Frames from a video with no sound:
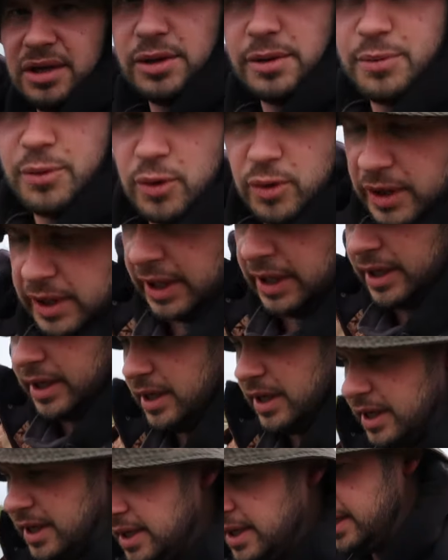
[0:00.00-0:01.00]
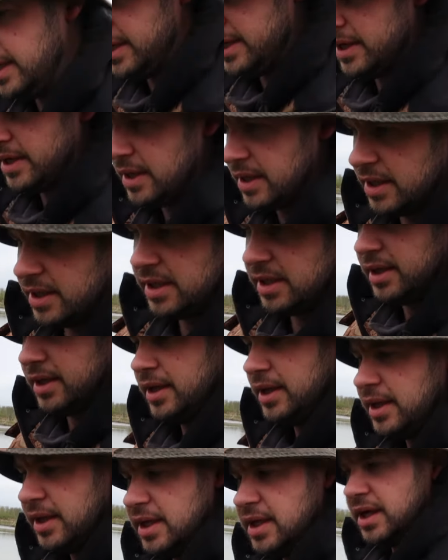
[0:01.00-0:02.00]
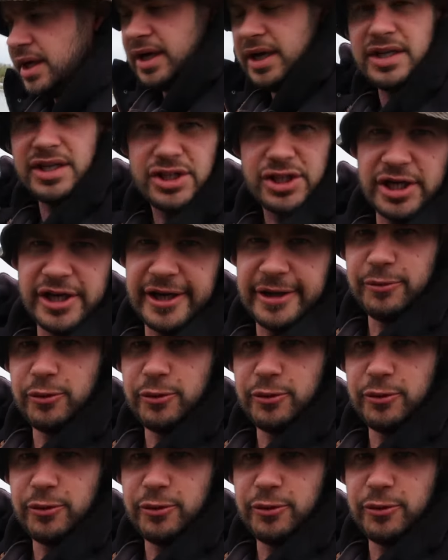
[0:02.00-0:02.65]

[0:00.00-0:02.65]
Good morning. It's Sunday